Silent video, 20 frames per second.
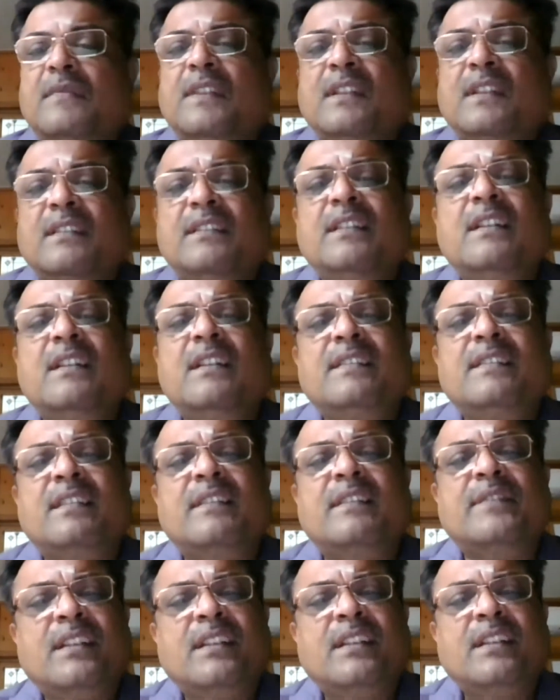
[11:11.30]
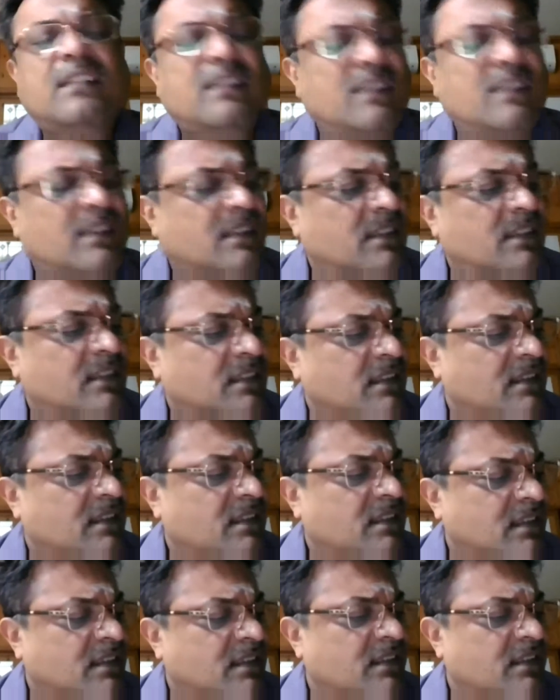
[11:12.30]
There are
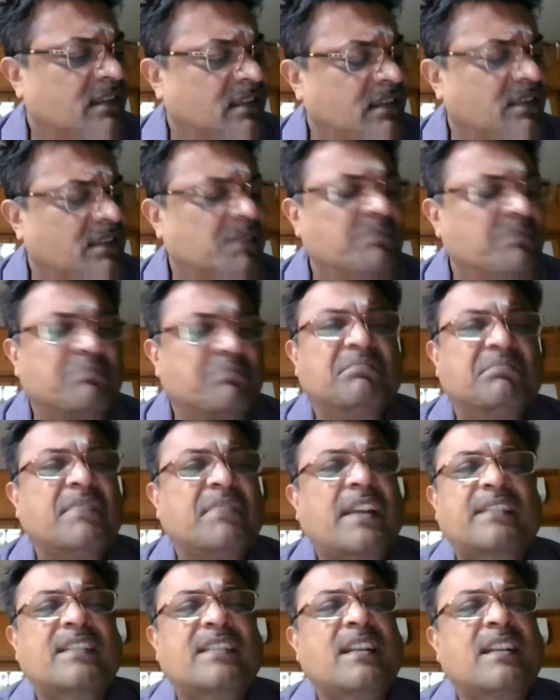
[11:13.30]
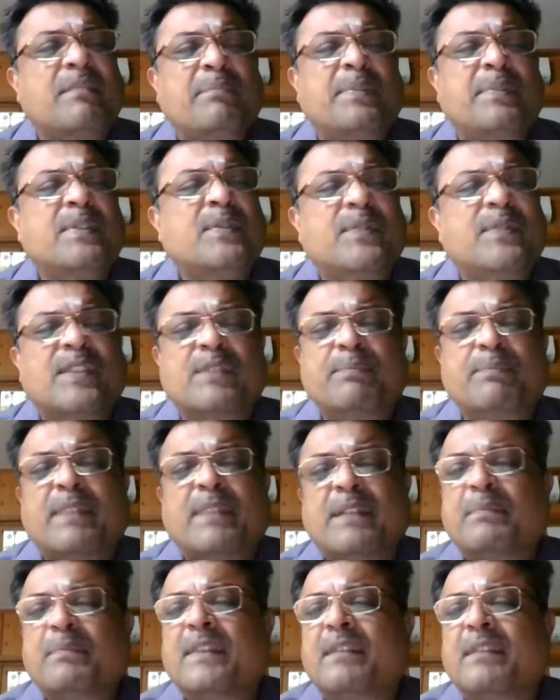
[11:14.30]
several examples which
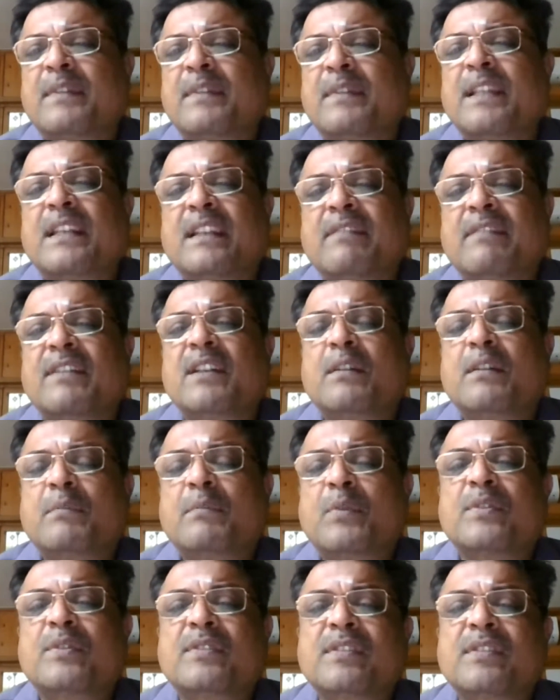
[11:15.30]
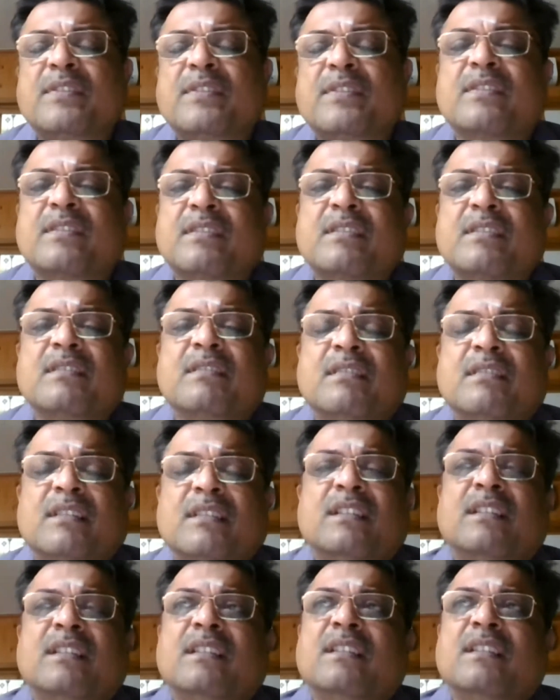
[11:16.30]
can be given about this.
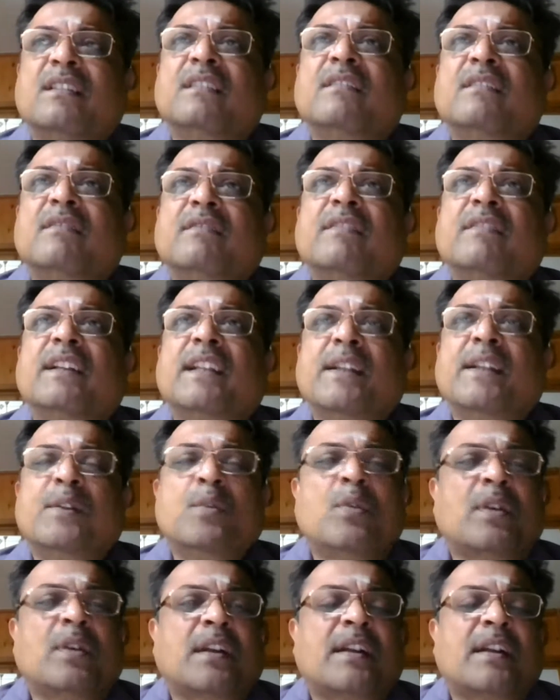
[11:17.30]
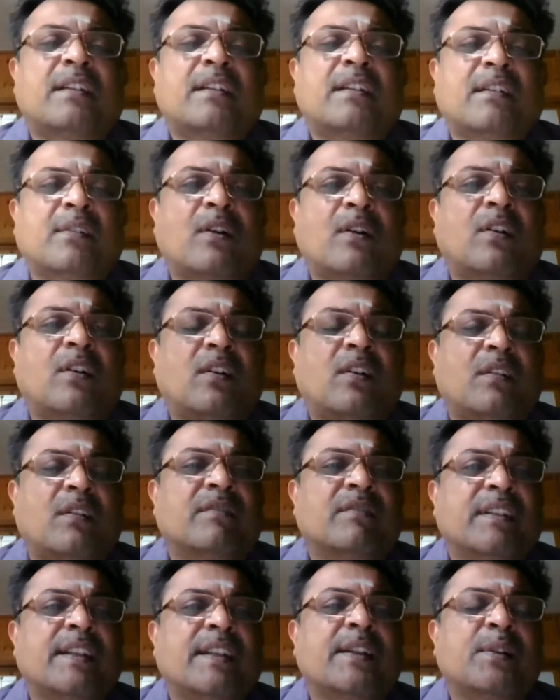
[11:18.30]
When I look at a law,
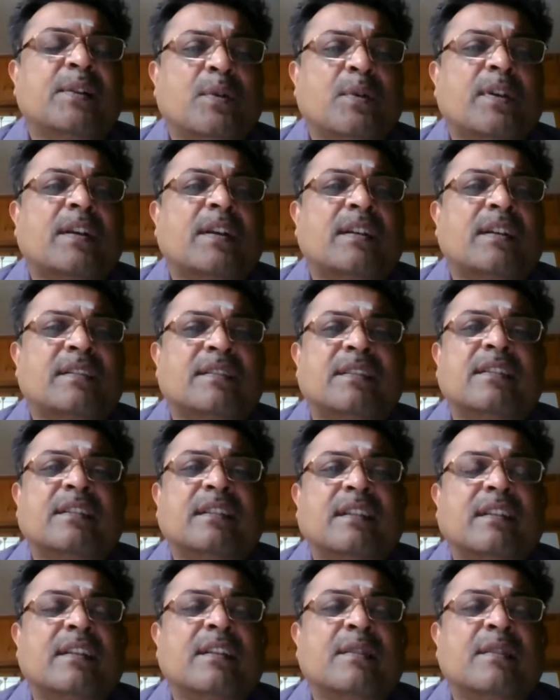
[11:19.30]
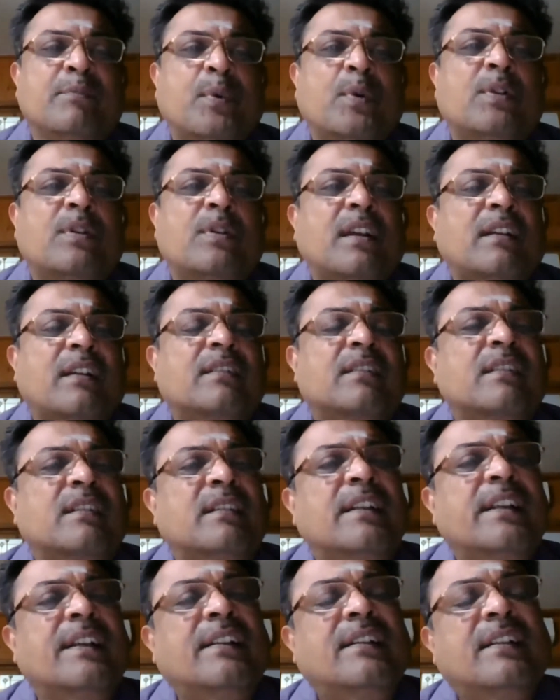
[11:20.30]
when I look at the input tax
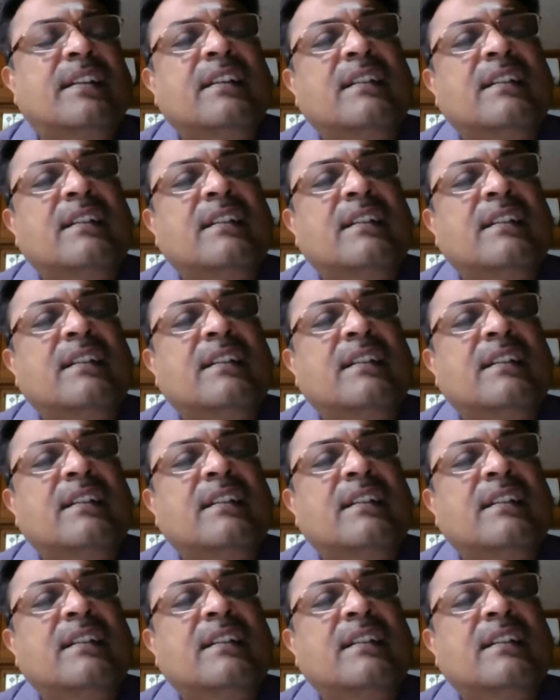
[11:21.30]
credit